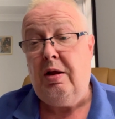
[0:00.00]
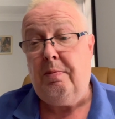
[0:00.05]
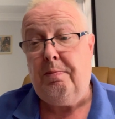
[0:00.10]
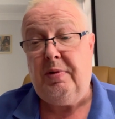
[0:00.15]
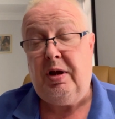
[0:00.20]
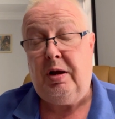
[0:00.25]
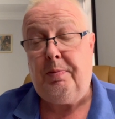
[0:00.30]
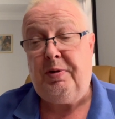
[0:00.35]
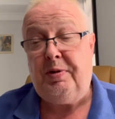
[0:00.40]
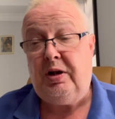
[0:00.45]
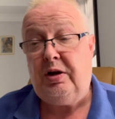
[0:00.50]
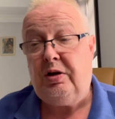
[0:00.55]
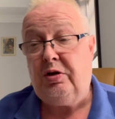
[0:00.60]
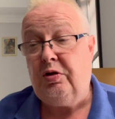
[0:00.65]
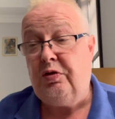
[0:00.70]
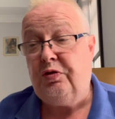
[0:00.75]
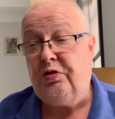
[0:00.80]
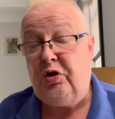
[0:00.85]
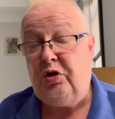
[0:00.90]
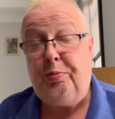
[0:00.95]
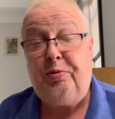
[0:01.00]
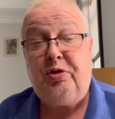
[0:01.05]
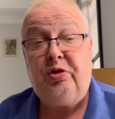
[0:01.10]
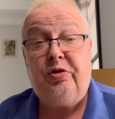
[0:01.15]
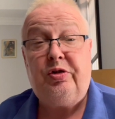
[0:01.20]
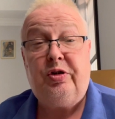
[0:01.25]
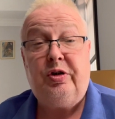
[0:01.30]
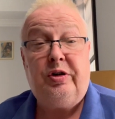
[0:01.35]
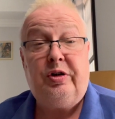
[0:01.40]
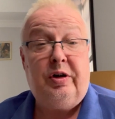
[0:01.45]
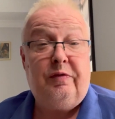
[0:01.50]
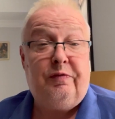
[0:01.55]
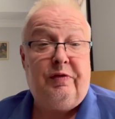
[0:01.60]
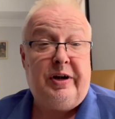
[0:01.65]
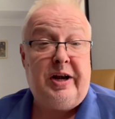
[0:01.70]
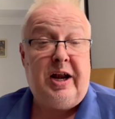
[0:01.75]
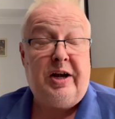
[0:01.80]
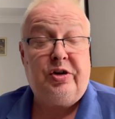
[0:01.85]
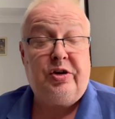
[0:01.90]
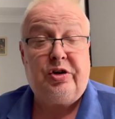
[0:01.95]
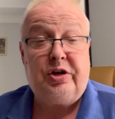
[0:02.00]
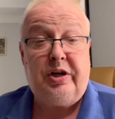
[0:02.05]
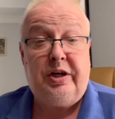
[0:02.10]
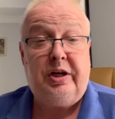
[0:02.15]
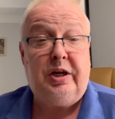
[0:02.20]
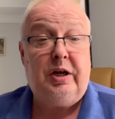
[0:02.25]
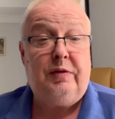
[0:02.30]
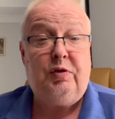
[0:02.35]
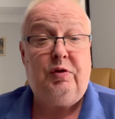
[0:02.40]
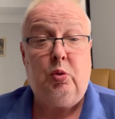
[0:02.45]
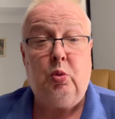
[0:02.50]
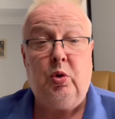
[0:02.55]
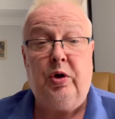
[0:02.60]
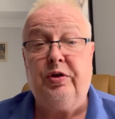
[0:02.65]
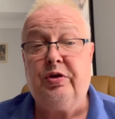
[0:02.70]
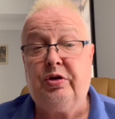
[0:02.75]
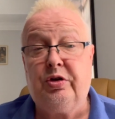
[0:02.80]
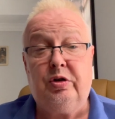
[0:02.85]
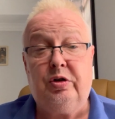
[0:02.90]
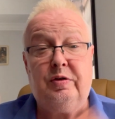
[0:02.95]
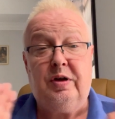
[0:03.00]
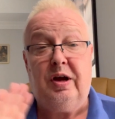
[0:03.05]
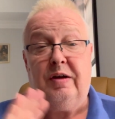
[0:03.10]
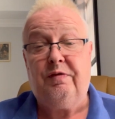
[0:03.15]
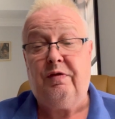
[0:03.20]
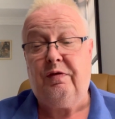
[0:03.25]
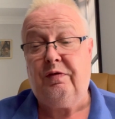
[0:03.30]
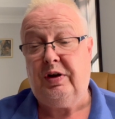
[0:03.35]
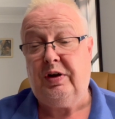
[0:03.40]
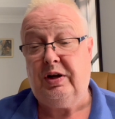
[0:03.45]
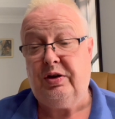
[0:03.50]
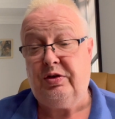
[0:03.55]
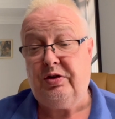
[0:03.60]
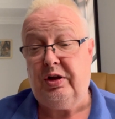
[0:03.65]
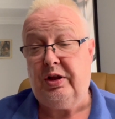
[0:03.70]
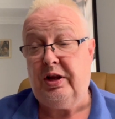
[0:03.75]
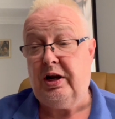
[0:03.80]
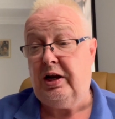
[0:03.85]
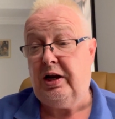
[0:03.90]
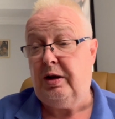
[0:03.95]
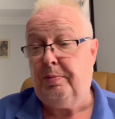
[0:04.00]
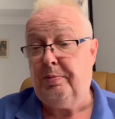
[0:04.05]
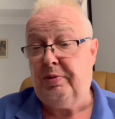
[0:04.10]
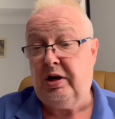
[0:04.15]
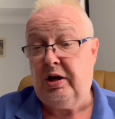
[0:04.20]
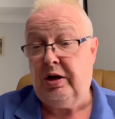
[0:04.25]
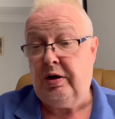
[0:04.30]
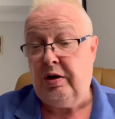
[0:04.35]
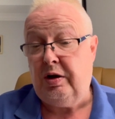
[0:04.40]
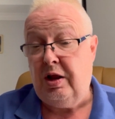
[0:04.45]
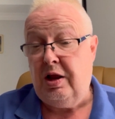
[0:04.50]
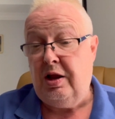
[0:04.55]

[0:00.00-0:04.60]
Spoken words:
maybe contributing financially if you want to, everything is in the link below.